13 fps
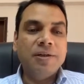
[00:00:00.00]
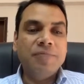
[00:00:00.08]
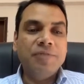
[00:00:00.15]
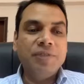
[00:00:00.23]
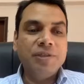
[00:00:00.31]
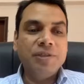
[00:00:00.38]

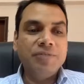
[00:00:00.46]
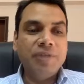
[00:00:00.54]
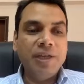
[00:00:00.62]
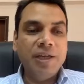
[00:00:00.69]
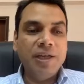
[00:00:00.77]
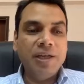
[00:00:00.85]
which is
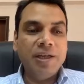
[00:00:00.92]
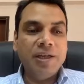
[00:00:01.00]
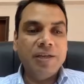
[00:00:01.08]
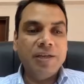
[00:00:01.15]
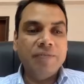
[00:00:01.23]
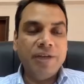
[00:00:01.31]
very,
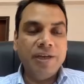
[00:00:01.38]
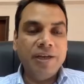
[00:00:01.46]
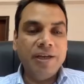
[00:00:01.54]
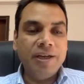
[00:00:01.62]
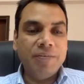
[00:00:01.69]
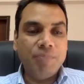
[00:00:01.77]

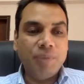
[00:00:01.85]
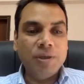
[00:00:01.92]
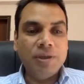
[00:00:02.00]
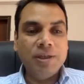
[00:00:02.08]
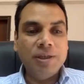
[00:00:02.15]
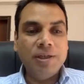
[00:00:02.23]
very
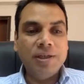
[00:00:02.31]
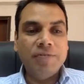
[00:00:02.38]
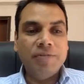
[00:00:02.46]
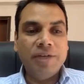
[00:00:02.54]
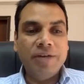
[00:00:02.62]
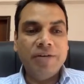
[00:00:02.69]
important and
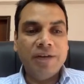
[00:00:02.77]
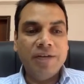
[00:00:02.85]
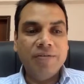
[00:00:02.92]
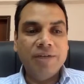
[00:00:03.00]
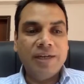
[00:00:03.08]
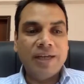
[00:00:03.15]
very
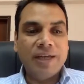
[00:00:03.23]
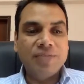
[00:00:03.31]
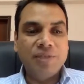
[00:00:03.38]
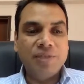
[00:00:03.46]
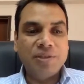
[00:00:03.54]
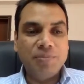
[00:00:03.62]
relevant
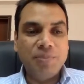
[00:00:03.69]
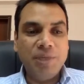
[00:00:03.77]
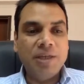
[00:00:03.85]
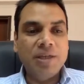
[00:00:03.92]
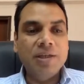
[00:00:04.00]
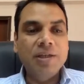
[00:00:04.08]
as we
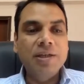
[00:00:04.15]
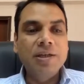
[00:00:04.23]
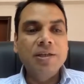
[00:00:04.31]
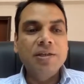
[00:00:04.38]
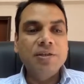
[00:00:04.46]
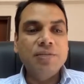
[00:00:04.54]
speak,
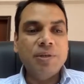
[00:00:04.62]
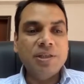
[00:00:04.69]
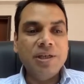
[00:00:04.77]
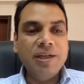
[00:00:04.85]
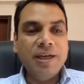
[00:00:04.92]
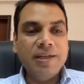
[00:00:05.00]

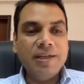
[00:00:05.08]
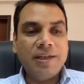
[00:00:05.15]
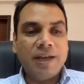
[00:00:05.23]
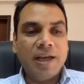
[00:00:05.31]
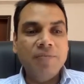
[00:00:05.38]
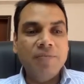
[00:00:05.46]
especially at a
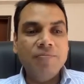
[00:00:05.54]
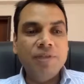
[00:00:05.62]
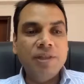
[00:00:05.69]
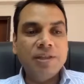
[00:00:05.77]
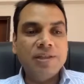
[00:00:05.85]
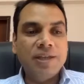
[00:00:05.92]
time
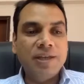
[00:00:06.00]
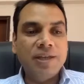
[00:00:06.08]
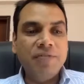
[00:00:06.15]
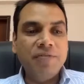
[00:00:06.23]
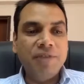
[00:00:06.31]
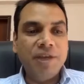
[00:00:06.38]
when the
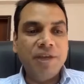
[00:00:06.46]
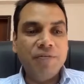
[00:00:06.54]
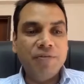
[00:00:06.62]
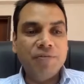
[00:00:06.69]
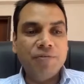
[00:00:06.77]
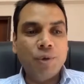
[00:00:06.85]
second wave
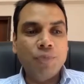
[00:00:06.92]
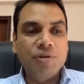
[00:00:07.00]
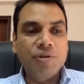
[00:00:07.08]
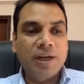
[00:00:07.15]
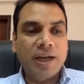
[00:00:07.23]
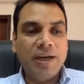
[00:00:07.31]
of
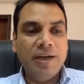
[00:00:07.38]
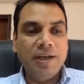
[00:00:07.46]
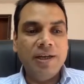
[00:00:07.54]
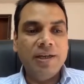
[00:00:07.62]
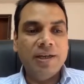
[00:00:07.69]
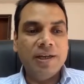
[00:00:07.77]

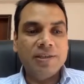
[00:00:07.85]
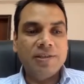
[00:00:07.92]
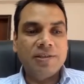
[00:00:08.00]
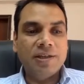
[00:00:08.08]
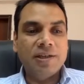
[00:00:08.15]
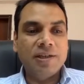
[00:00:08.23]
COVID-19 has
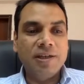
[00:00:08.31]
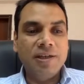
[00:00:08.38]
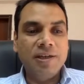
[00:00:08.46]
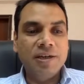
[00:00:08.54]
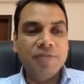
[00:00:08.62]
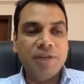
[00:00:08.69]
struck
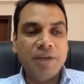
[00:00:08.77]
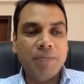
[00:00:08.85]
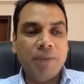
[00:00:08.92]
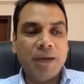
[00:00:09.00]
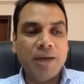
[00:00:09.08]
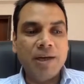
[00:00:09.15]
India very
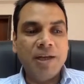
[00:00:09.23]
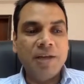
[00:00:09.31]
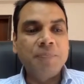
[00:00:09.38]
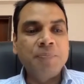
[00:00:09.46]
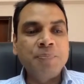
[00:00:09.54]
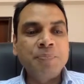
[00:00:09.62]
badly.